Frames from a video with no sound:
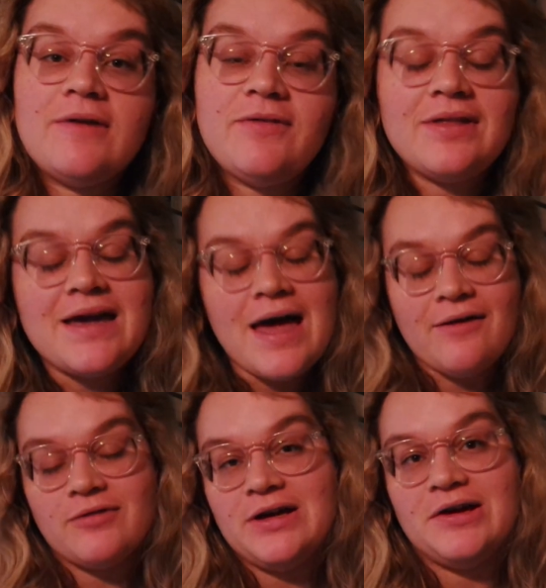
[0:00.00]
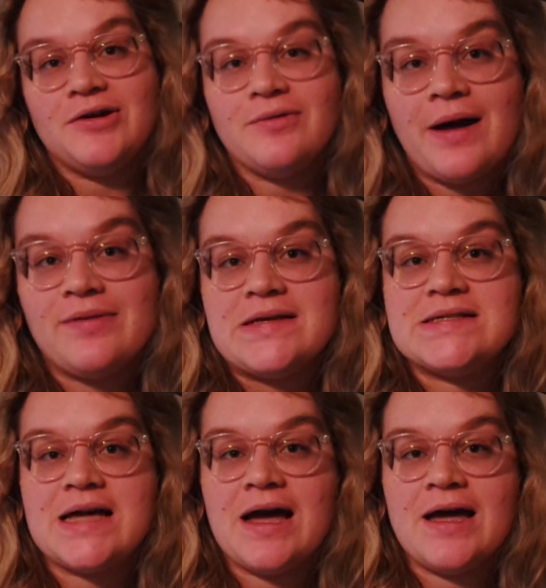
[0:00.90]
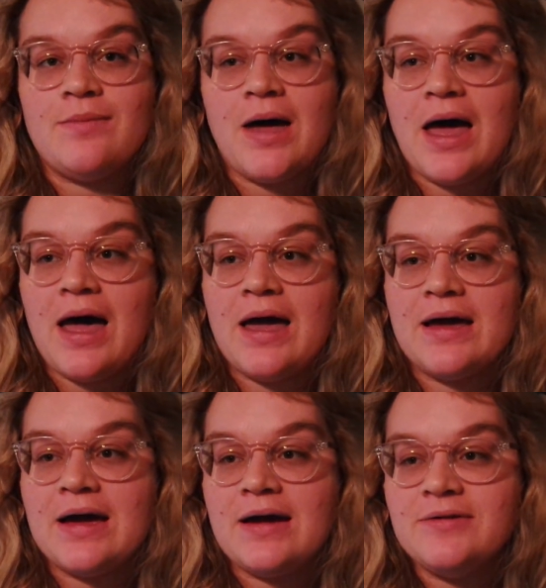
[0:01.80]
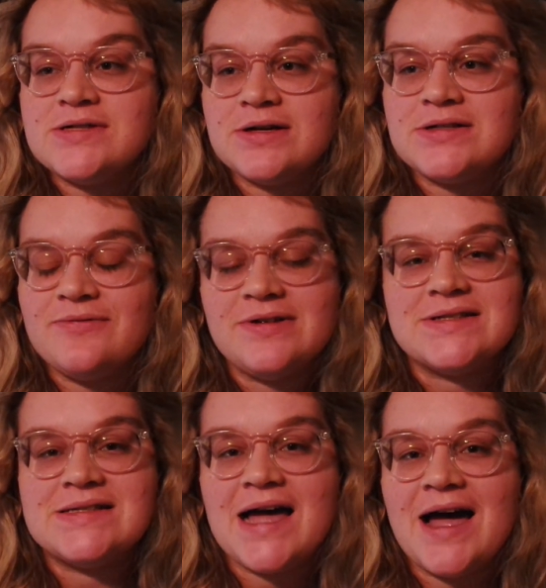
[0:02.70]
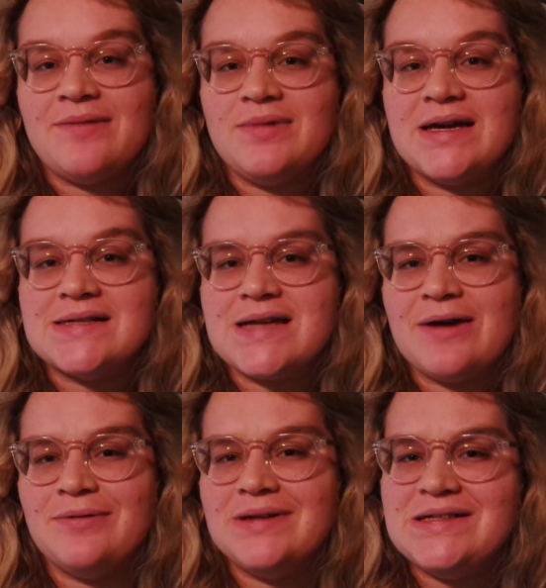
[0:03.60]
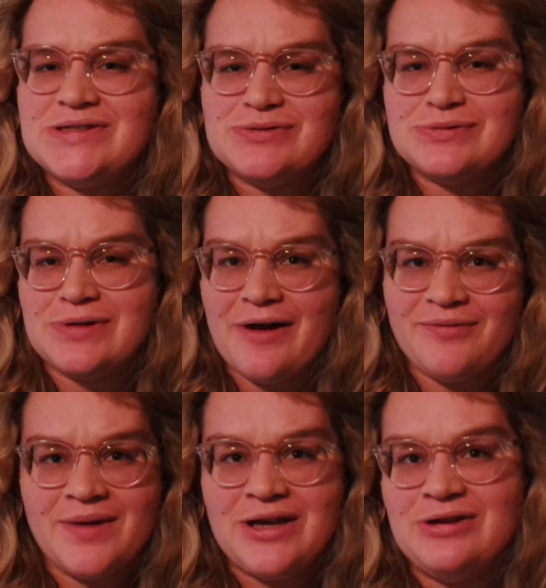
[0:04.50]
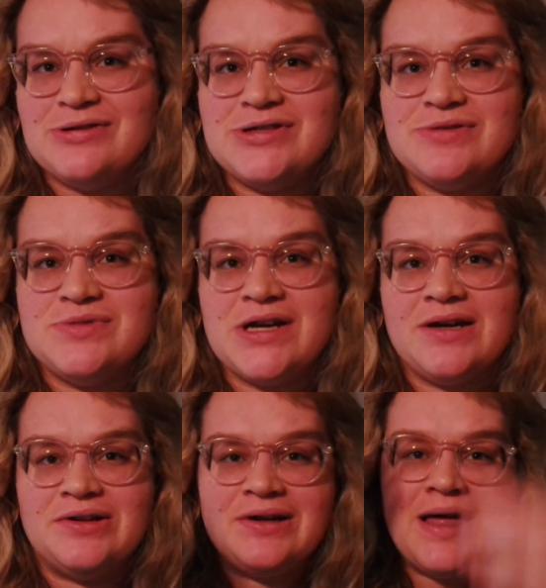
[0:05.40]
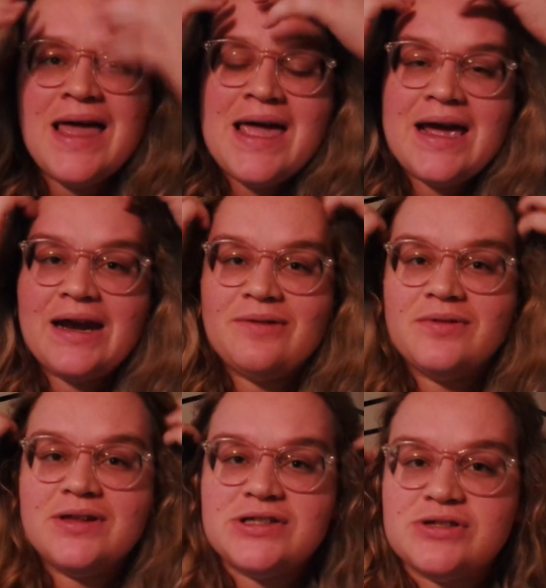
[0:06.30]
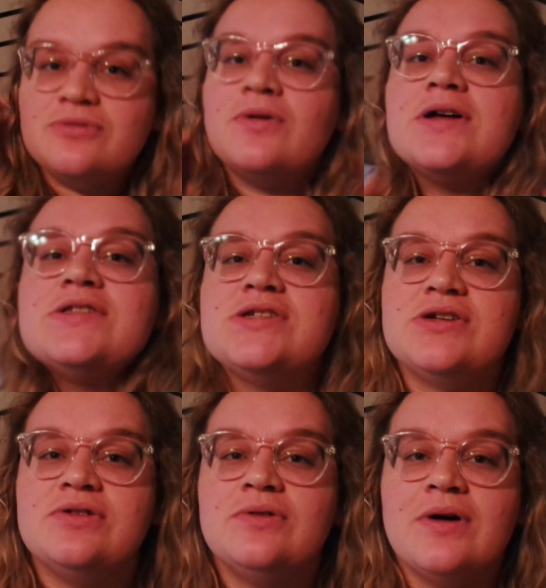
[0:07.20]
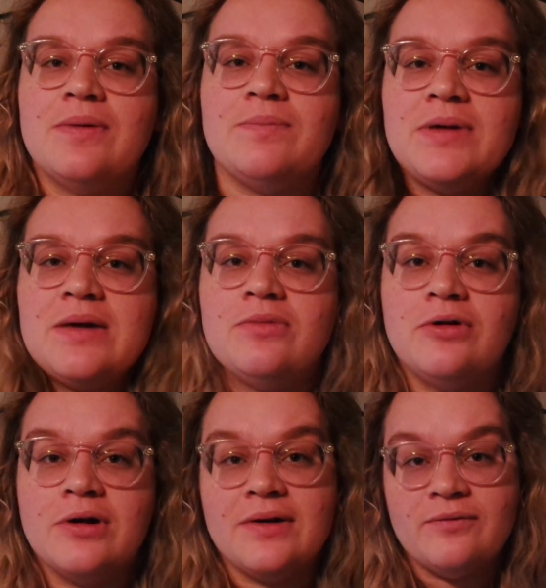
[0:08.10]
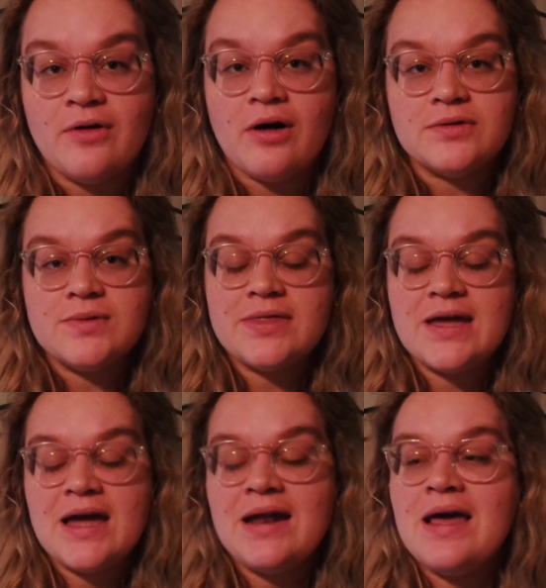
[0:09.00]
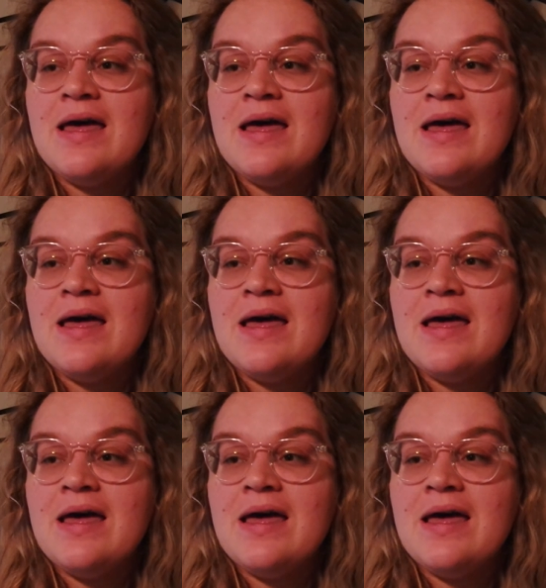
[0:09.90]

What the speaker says: I feel like every year around this time I kind of start to feel sad because I really do love my YouTube channel and I really do want to be more involved with it.